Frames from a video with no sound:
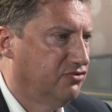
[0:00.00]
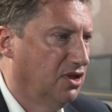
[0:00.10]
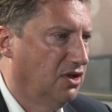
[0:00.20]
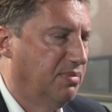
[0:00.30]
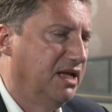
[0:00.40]
for a
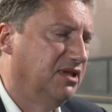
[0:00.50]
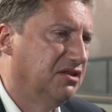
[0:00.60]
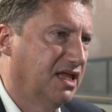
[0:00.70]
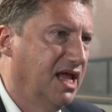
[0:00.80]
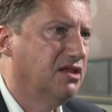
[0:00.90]
lot of people
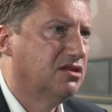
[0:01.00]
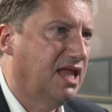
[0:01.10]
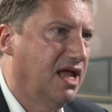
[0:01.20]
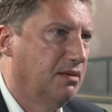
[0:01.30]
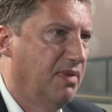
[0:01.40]
is they
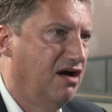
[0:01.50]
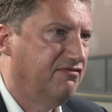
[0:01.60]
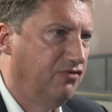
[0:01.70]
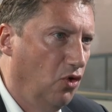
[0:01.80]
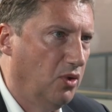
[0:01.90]
understand
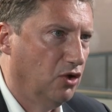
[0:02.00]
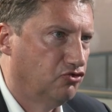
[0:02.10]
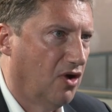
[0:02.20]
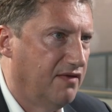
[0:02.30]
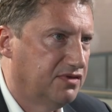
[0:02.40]
about four-wheel
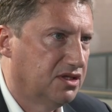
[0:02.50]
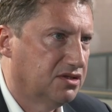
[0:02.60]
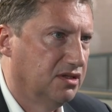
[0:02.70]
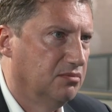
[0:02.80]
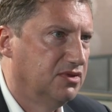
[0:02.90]
drive
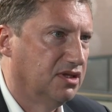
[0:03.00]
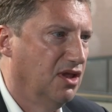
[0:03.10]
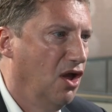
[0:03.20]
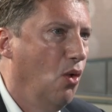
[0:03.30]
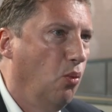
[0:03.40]
systems
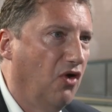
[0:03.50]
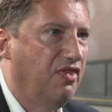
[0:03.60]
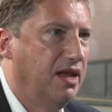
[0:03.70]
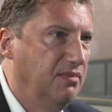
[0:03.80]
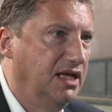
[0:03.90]
and
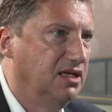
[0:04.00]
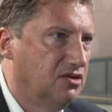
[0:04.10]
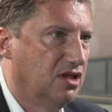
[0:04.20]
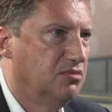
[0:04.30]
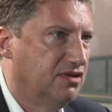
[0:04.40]
what they mean
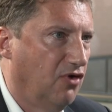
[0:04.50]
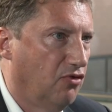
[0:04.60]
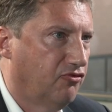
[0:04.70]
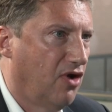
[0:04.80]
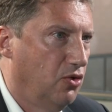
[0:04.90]
in terms of
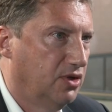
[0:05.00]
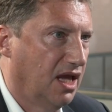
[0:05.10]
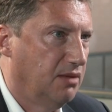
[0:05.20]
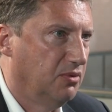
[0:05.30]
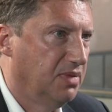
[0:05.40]
off-road
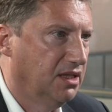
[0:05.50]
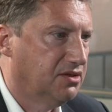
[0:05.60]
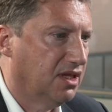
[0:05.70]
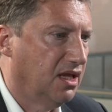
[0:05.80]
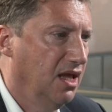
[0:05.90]

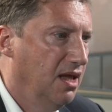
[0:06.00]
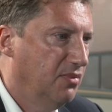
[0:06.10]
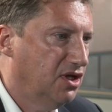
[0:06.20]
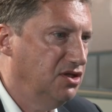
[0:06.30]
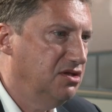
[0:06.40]
capability,
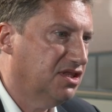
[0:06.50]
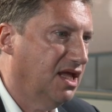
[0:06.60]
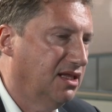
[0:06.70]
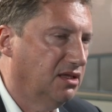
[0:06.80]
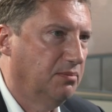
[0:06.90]
but can you
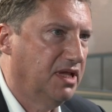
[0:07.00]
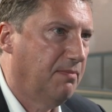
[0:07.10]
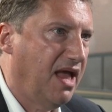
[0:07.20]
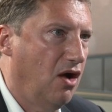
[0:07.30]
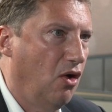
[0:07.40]
say a little bit
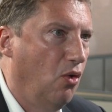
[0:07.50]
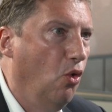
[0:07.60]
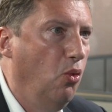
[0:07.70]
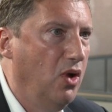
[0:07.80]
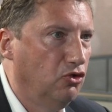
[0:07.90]
about
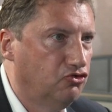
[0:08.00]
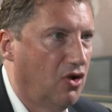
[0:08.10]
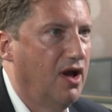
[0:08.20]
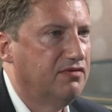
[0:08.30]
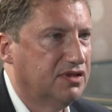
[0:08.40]
all-wheel
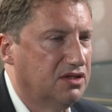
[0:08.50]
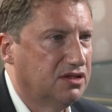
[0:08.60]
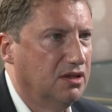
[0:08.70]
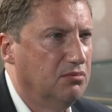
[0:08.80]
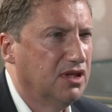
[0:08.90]
drive
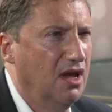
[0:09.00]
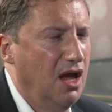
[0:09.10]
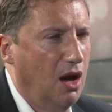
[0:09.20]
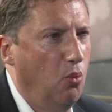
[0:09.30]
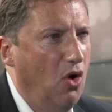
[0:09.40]
systems
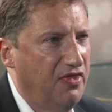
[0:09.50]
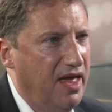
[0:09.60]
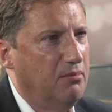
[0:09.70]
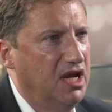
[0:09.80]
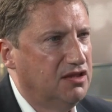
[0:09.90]
and what
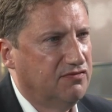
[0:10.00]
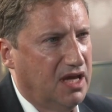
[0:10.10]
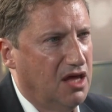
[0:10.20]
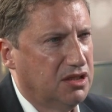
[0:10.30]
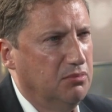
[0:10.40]
that means for
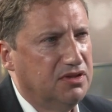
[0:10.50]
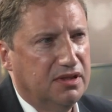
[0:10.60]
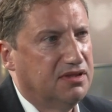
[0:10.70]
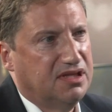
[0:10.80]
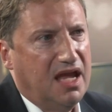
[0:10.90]
customers
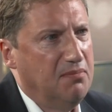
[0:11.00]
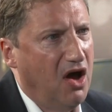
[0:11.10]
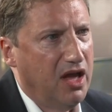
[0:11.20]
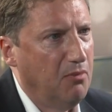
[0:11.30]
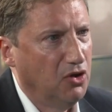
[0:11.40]
that say
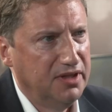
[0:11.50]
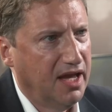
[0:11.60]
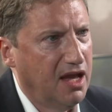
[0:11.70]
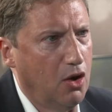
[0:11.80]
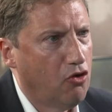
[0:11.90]
buy a
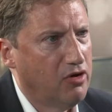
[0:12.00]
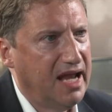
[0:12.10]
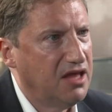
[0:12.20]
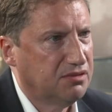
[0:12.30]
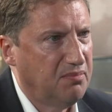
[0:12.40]
Mondeo or
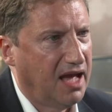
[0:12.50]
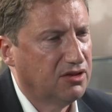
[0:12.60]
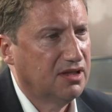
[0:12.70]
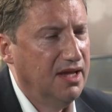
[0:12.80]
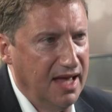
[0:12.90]
an
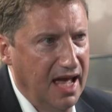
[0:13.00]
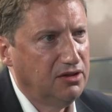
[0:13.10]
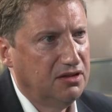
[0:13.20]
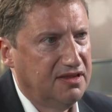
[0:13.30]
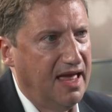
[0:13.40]
S-Max? How
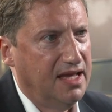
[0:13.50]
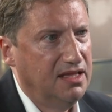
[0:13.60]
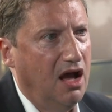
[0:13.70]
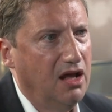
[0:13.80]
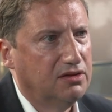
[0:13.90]
does that
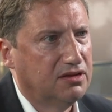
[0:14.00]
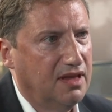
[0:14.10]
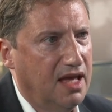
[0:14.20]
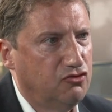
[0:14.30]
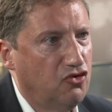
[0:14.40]
enhance
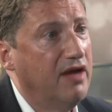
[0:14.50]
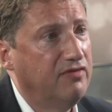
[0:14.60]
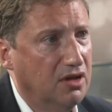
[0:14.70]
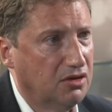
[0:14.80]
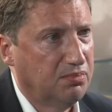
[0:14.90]
their
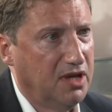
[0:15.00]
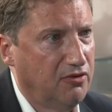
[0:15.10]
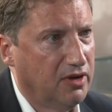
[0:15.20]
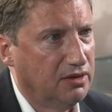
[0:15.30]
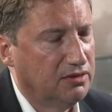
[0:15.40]
driving
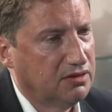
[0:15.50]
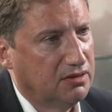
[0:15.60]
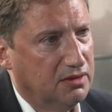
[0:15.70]
experience?